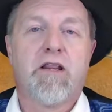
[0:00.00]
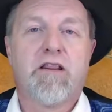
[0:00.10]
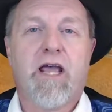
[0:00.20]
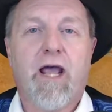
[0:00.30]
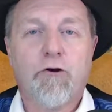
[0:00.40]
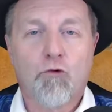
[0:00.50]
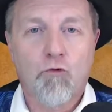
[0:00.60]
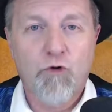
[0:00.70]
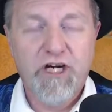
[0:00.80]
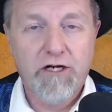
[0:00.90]
That
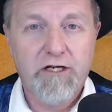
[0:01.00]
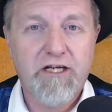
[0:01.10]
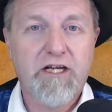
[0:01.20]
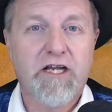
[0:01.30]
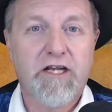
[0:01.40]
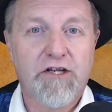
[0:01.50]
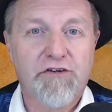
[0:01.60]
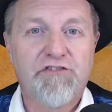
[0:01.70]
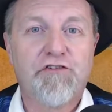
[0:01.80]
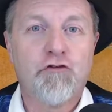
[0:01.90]
really
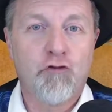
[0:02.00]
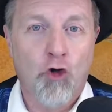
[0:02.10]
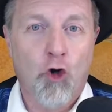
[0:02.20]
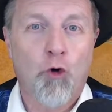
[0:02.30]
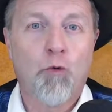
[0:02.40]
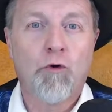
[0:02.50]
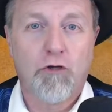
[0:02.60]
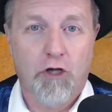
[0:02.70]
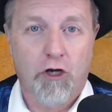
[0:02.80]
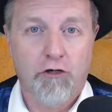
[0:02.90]
is no
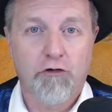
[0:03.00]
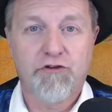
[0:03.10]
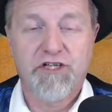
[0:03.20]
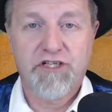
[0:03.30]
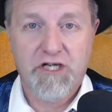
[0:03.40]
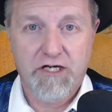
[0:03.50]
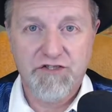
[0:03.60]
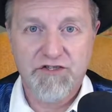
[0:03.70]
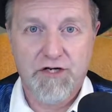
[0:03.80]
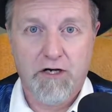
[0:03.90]
longer the
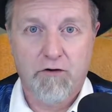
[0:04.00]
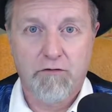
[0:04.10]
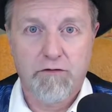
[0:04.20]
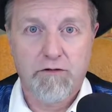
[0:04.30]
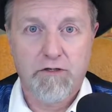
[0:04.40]
case now.